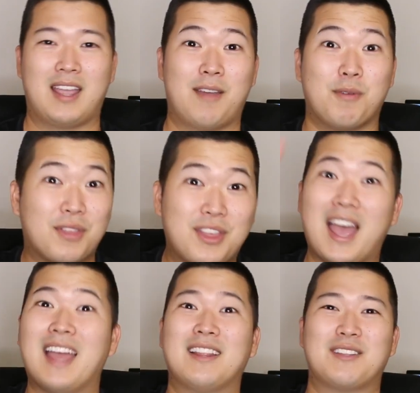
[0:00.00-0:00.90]
And with
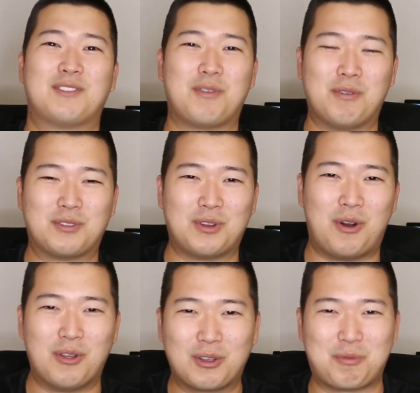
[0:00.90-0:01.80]
that, let's go into
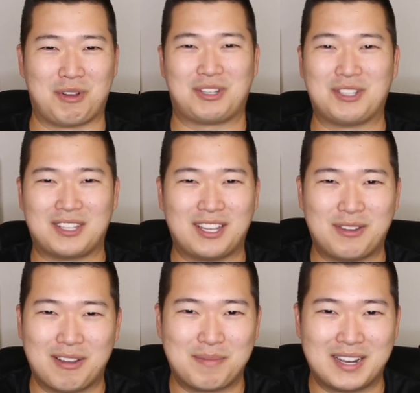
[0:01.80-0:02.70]
all the questions that
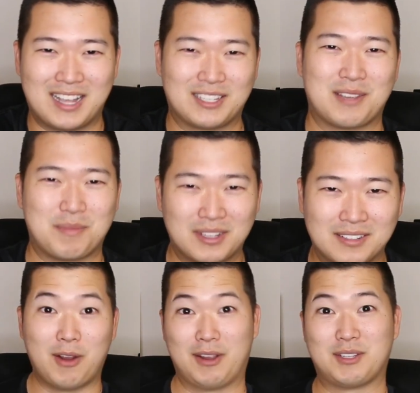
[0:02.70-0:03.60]
you have been asking me.
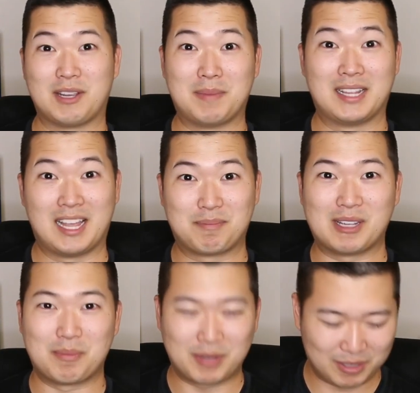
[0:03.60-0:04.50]
Alright, so I have my
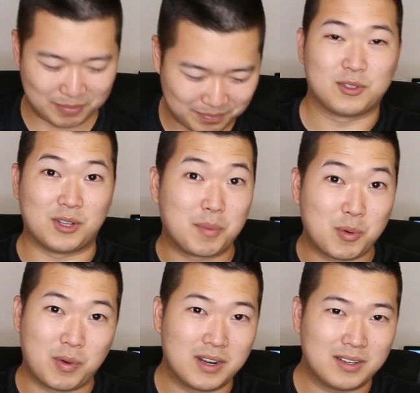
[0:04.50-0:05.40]
laptop here. So number
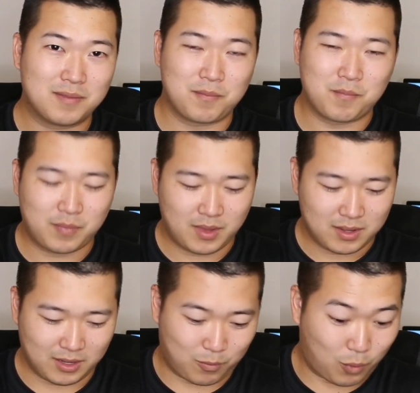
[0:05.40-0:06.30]
one,
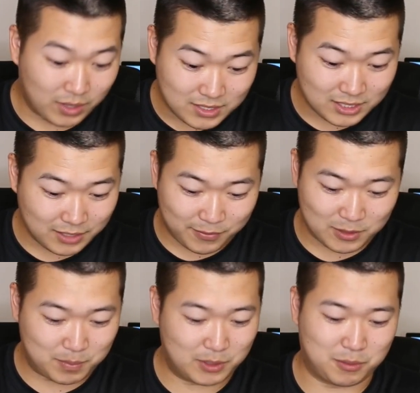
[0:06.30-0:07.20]
like what is the
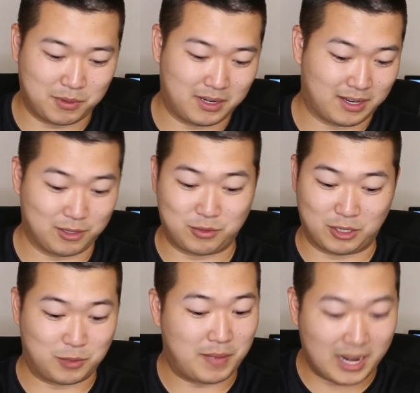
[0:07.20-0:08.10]
difference between a
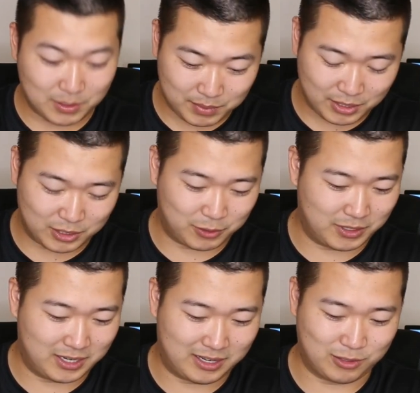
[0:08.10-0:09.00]
construction management
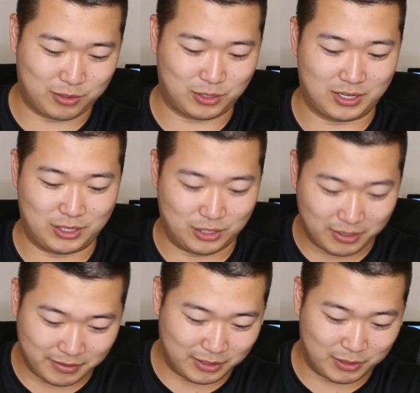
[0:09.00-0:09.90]
degree, construction
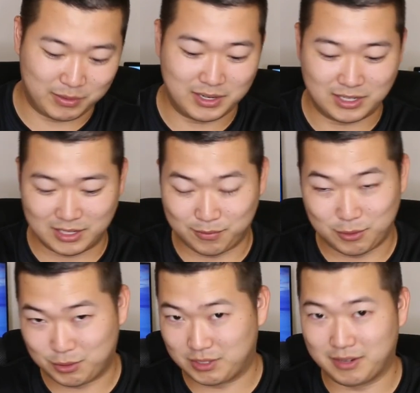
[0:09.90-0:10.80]
engineering degree, civil
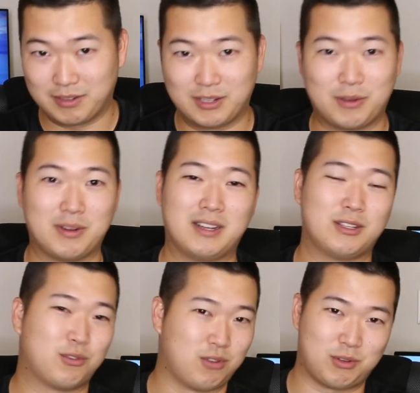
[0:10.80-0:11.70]
engineering degree,
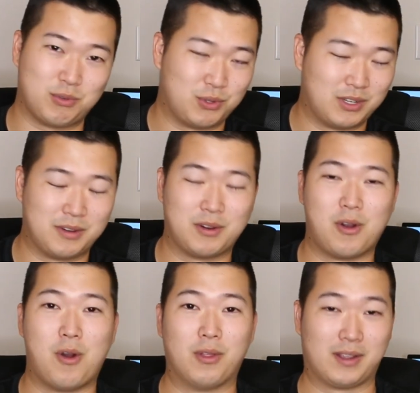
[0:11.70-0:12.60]
structural engineering,
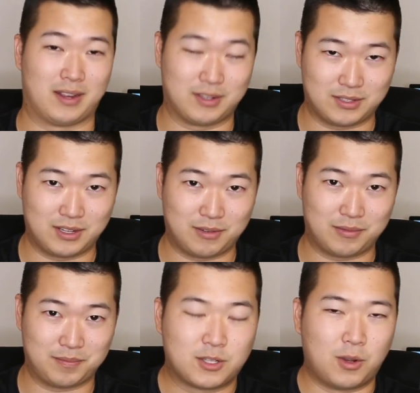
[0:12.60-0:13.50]
all that kind of stuff.
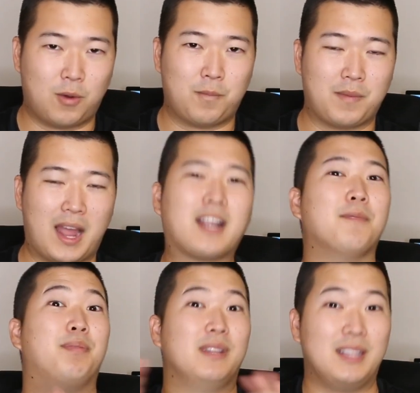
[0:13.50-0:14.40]
So I
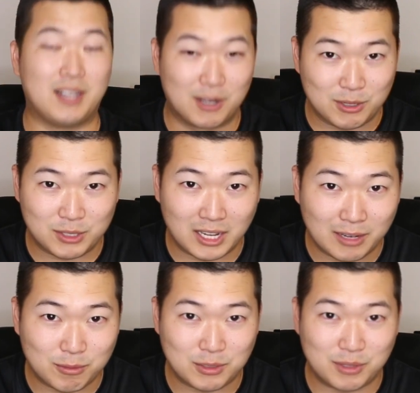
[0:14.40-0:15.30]
completely understand
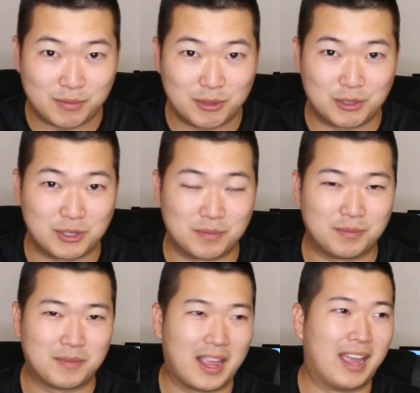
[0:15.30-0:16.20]
everyone's confusion
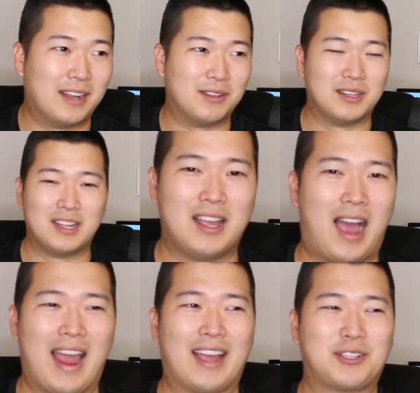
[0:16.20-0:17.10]
and
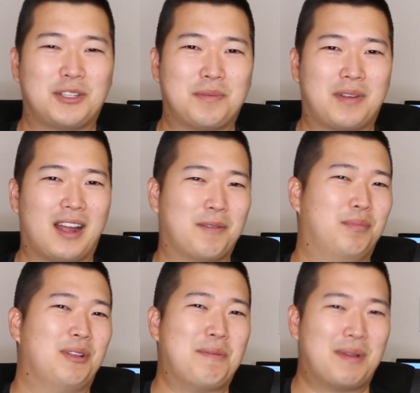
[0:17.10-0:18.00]
I actually kind of
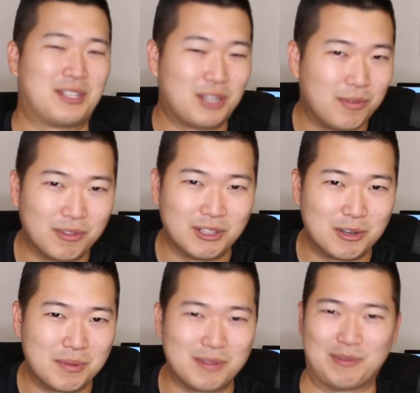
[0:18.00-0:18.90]
blame myself a
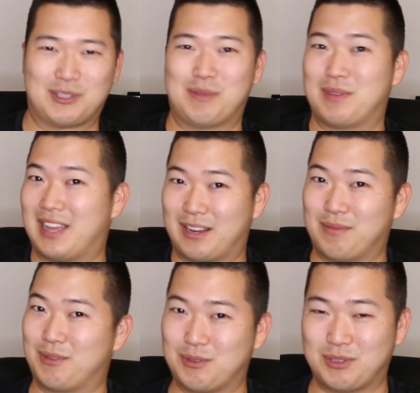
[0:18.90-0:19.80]
little bit for some of that
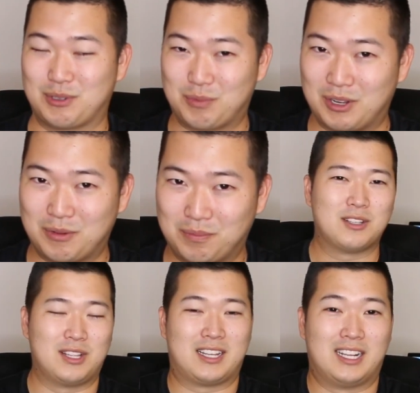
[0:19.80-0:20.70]
confusion as well.
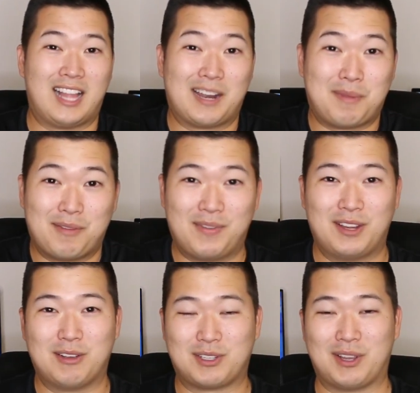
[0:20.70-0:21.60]
So like in a lot of my
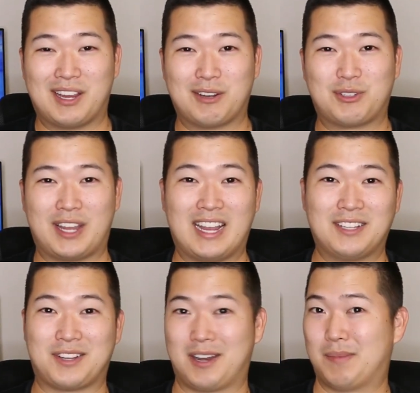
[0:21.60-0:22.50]
videos, I'll
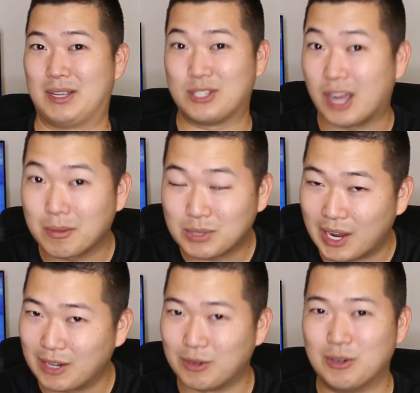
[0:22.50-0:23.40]
interchange kind of my job
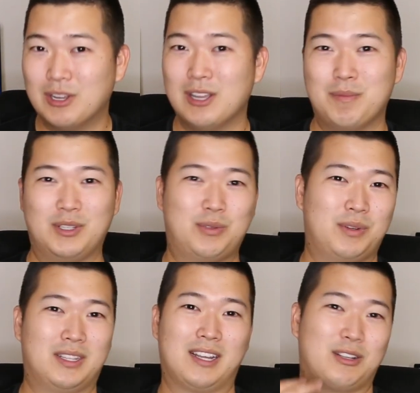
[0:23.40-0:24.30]
title
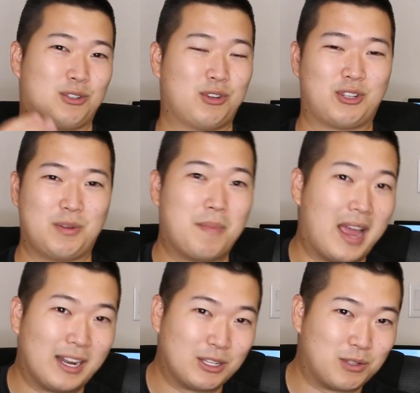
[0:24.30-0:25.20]
between like construction
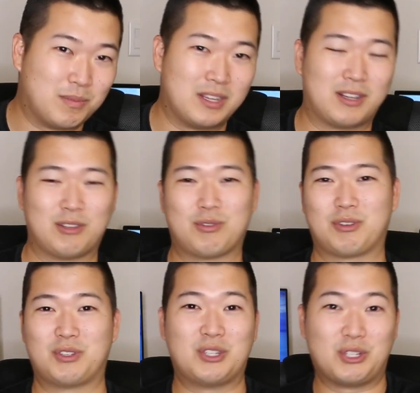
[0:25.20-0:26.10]
management,
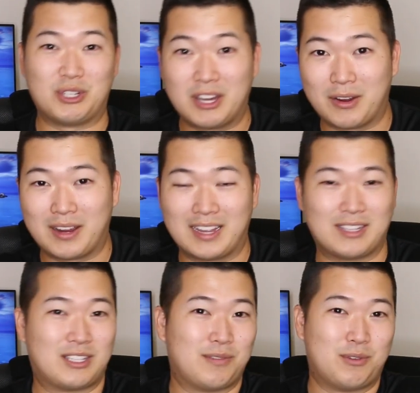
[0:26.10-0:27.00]
construction engineering,
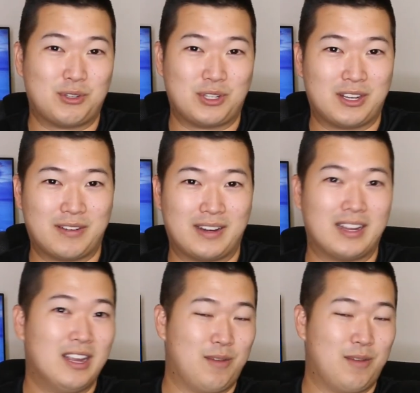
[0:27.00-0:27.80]
and civil engineering,